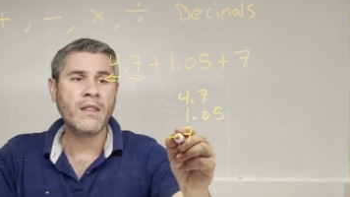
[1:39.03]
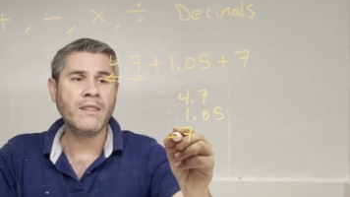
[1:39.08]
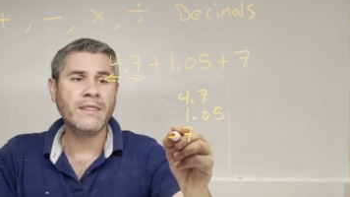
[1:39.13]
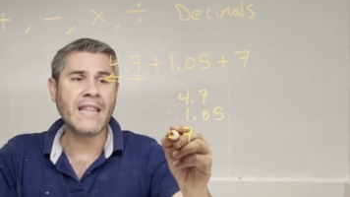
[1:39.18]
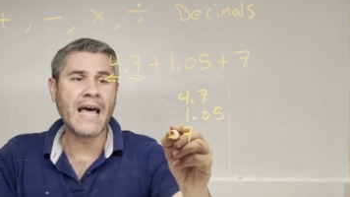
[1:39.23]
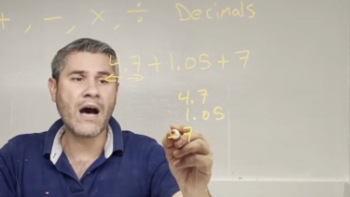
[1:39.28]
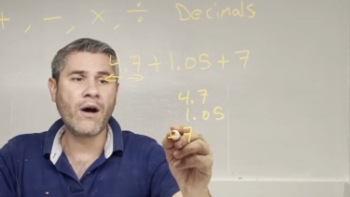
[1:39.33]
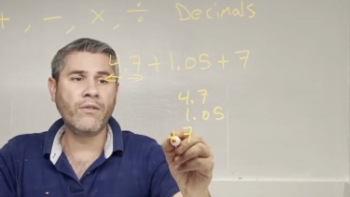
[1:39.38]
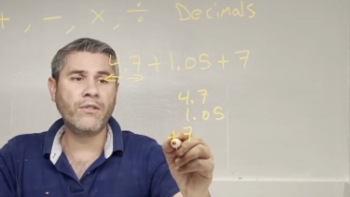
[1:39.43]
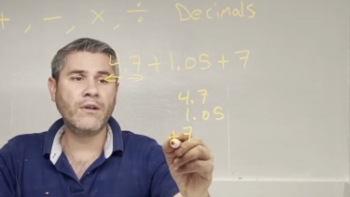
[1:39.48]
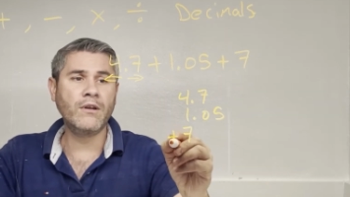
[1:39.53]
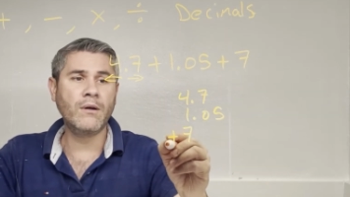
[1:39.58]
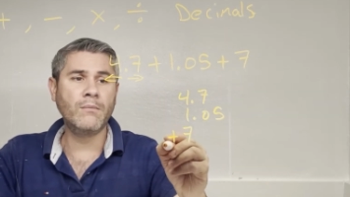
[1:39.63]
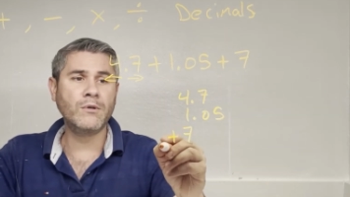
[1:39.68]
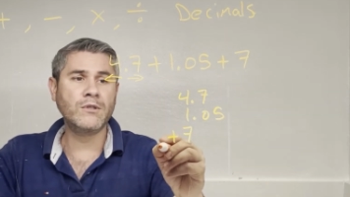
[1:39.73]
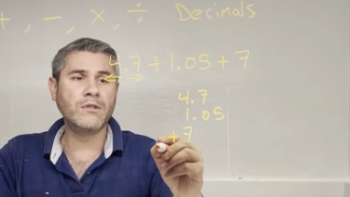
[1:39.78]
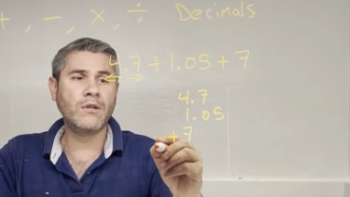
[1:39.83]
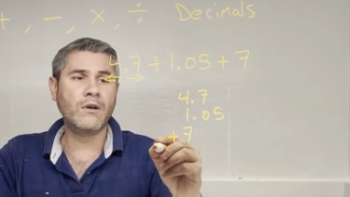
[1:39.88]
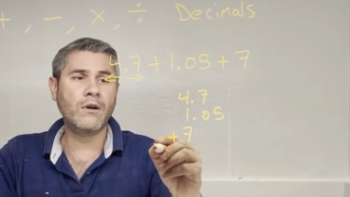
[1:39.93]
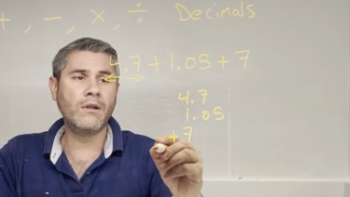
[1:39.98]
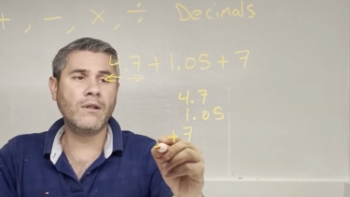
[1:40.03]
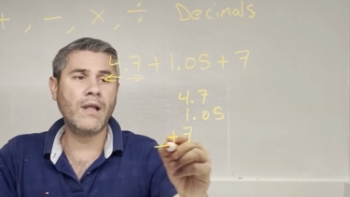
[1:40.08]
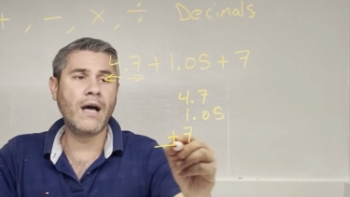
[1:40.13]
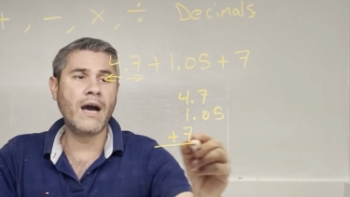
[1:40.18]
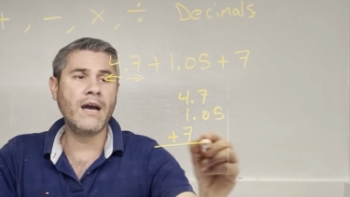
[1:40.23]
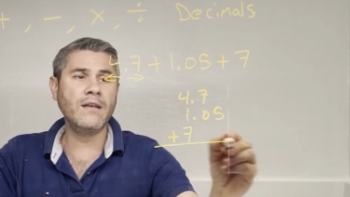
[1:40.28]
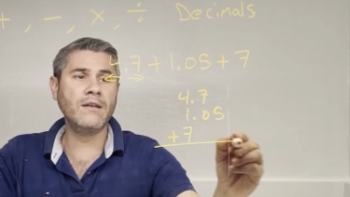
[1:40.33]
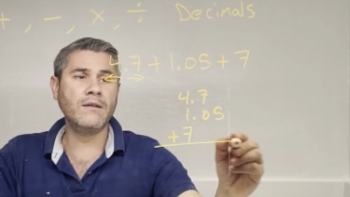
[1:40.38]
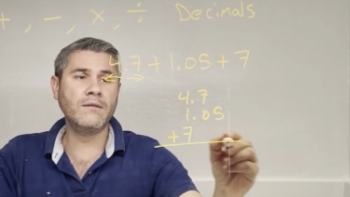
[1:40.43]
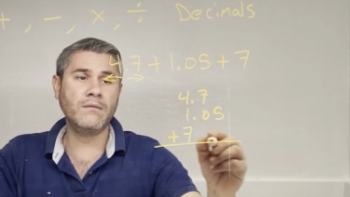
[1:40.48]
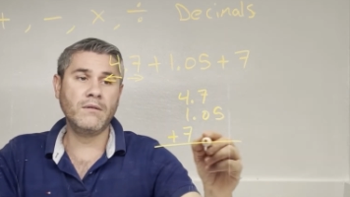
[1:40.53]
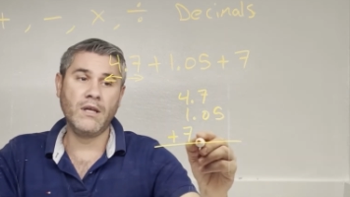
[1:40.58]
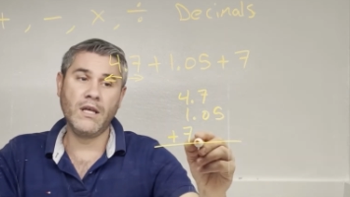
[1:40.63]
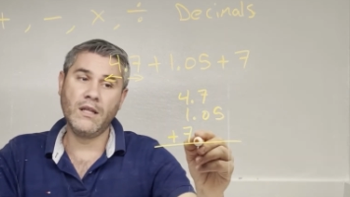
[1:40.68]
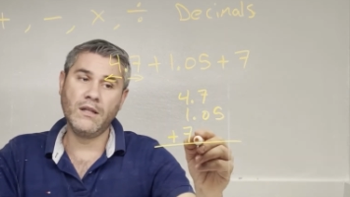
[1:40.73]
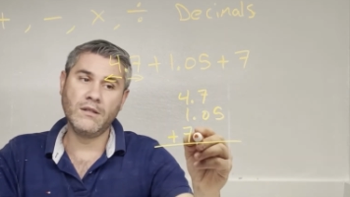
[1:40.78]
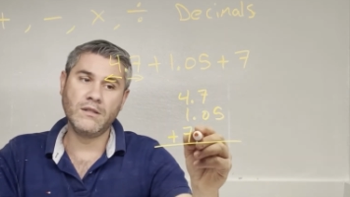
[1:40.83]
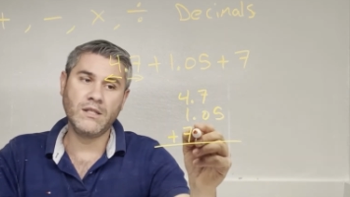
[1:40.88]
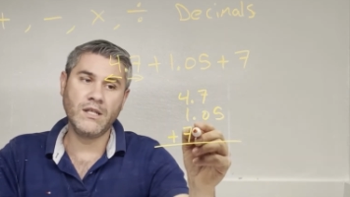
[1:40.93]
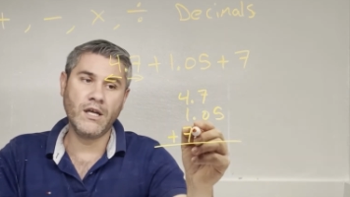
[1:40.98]
Now the numbers are aligned.
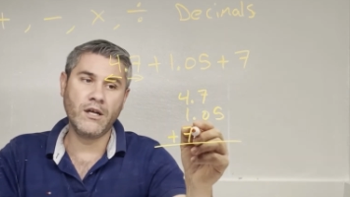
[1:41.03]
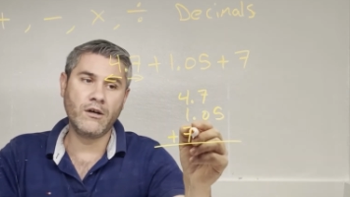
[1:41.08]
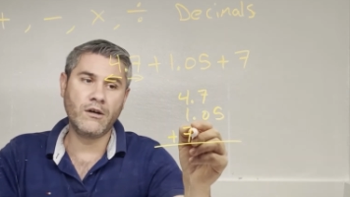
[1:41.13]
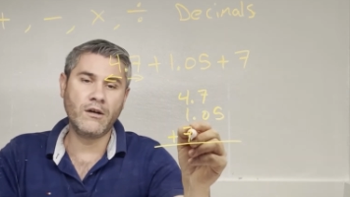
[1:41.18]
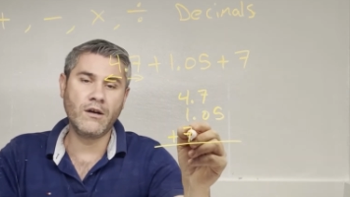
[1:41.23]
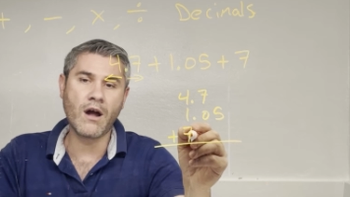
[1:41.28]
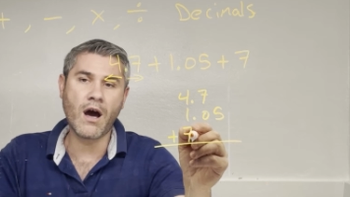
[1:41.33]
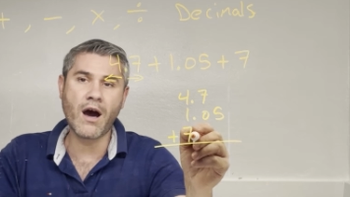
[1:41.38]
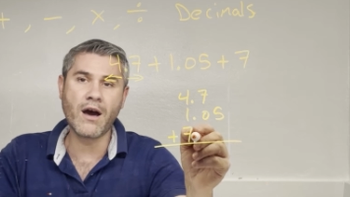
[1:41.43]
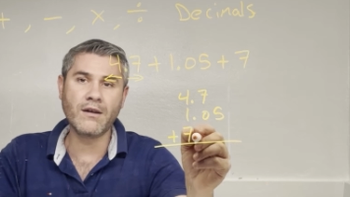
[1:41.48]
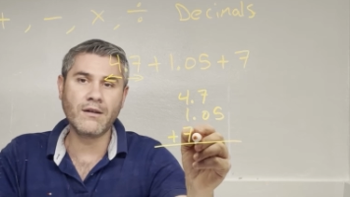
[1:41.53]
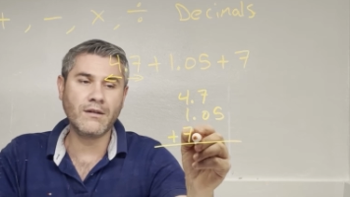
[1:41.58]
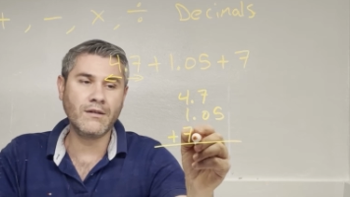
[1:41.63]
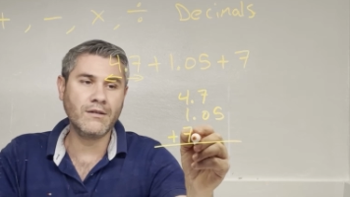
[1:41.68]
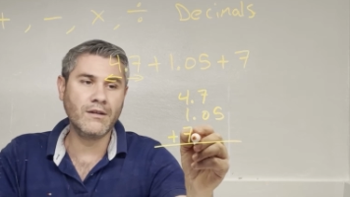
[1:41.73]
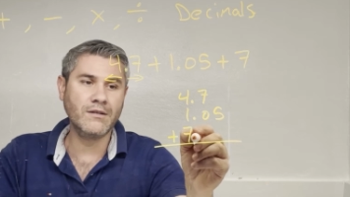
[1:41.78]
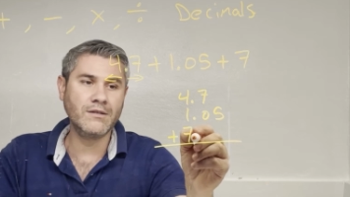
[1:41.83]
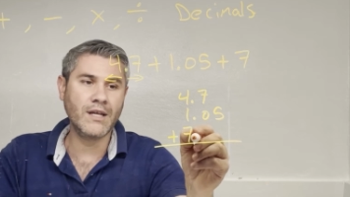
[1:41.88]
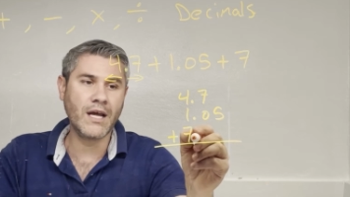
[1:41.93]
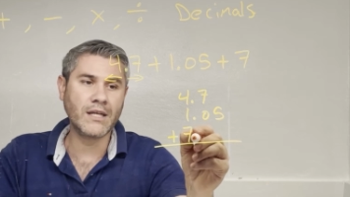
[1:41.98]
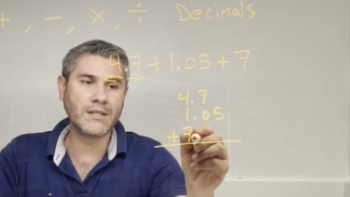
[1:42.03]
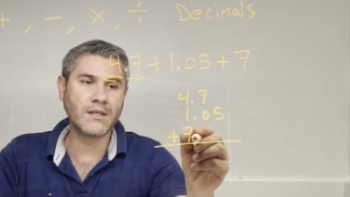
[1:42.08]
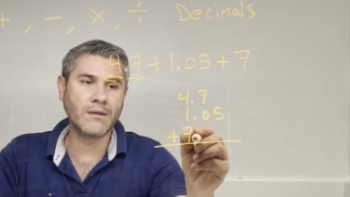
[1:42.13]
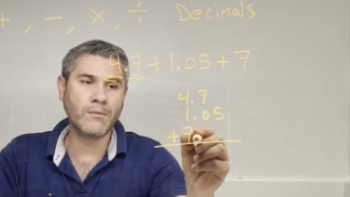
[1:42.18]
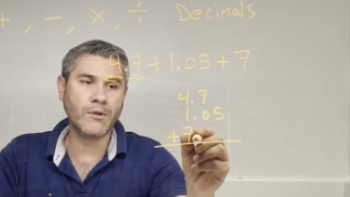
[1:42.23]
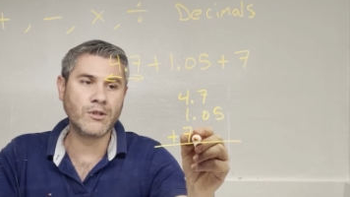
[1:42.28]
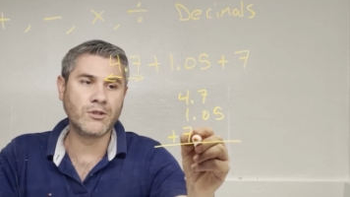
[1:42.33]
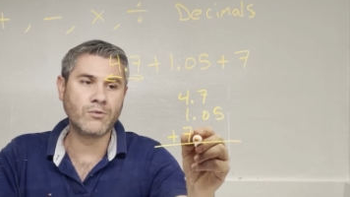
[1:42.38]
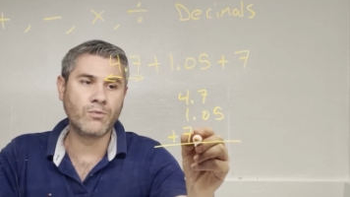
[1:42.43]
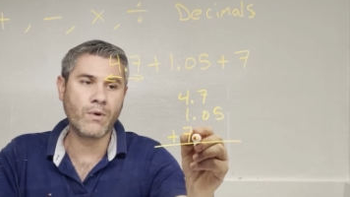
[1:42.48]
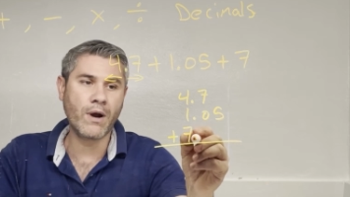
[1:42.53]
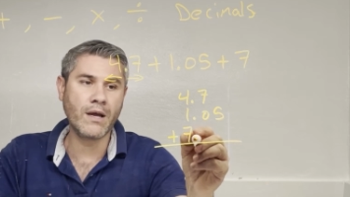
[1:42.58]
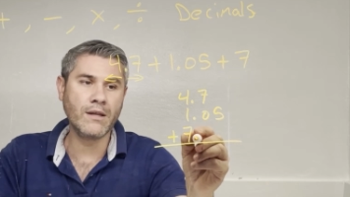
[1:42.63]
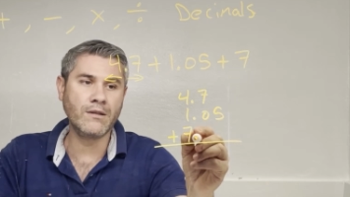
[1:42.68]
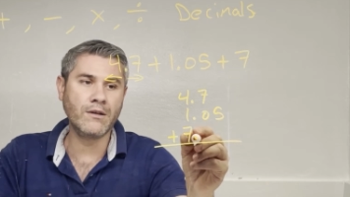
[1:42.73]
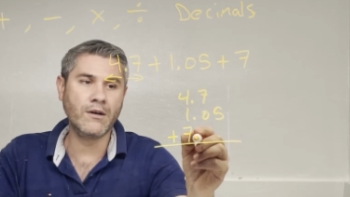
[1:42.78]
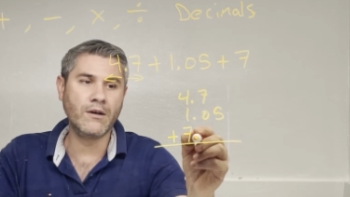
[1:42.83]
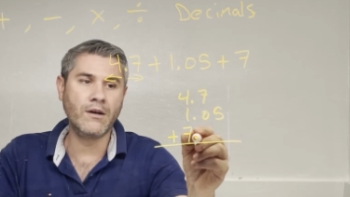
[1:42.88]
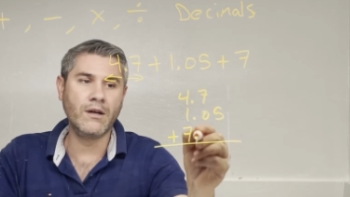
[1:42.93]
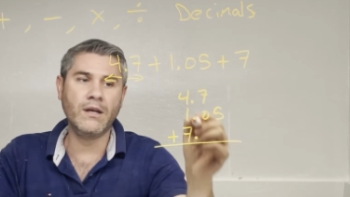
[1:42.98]
See it or not, the decimal is right
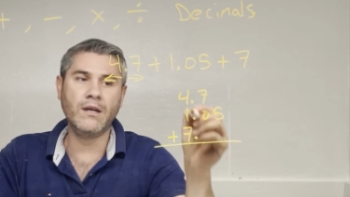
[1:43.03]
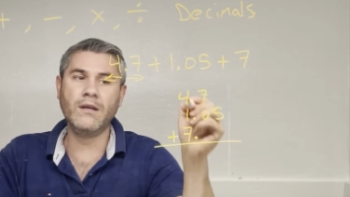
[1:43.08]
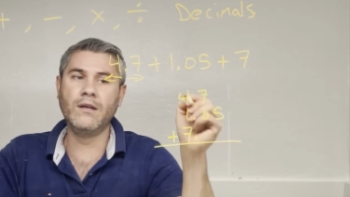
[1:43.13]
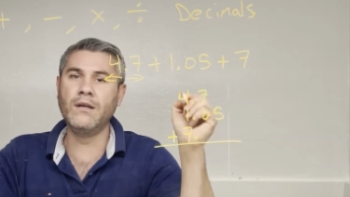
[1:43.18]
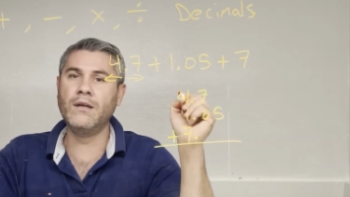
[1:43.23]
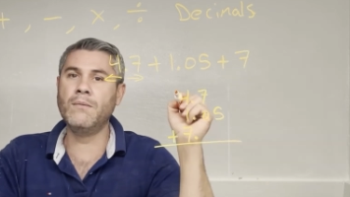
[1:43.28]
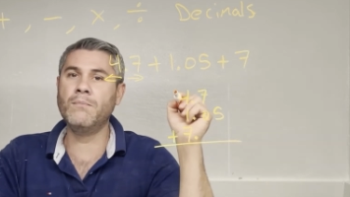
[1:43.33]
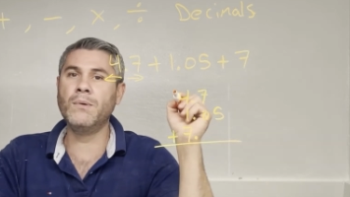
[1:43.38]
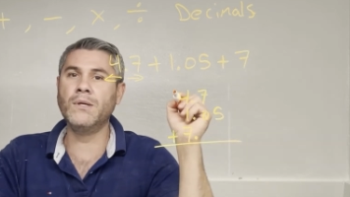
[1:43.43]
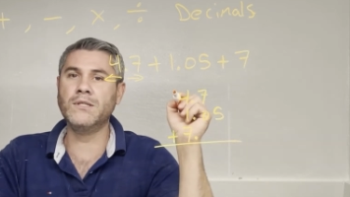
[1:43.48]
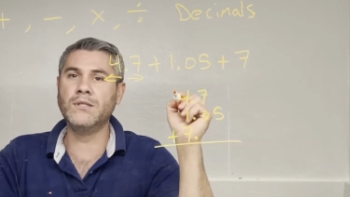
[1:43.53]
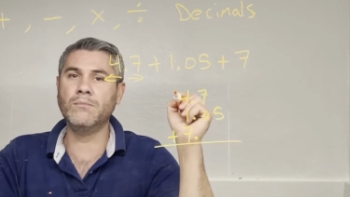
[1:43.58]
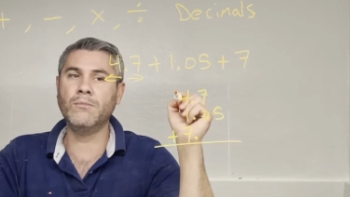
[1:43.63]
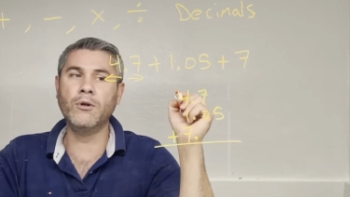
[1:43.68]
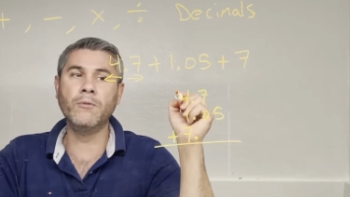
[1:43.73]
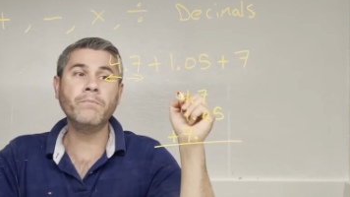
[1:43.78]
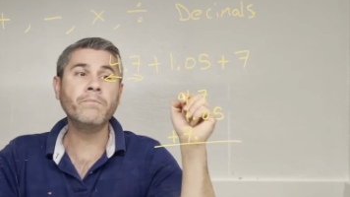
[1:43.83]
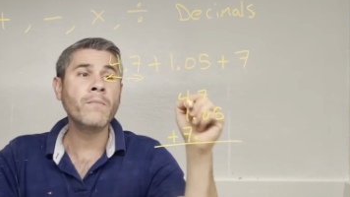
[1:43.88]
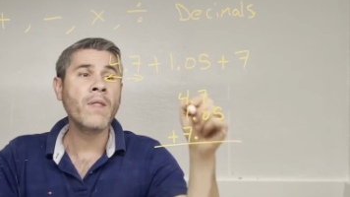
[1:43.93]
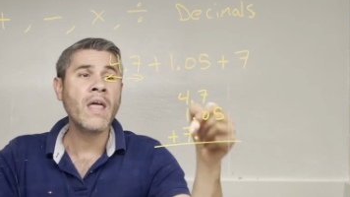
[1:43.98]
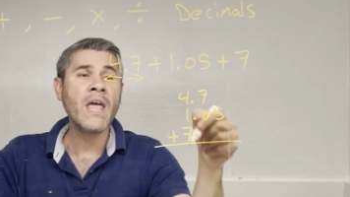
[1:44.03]
there, invisible.